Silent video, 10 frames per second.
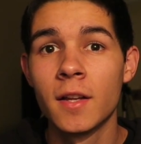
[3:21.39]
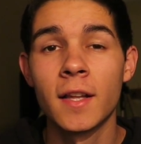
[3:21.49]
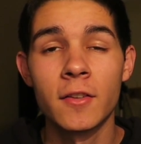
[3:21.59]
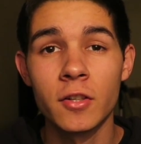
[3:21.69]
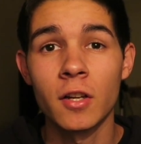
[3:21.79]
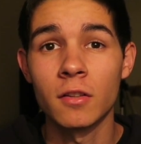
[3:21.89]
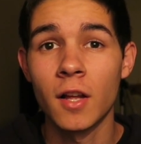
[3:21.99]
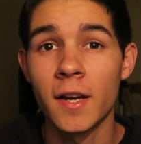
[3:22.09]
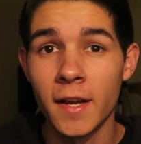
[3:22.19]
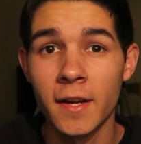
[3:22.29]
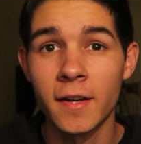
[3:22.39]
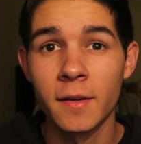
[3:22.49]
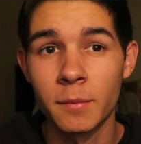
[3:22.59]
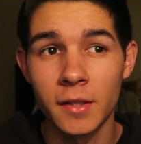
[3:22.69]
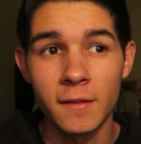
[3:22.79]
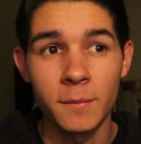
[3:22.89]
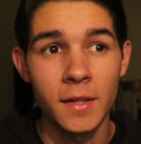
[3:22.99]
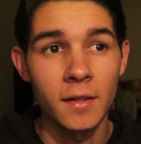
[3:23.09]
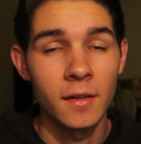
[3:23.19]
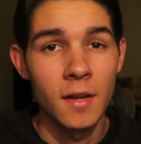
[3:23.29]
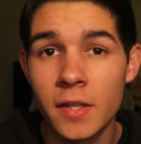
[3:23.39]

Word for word: That took a lot of editing, believe me.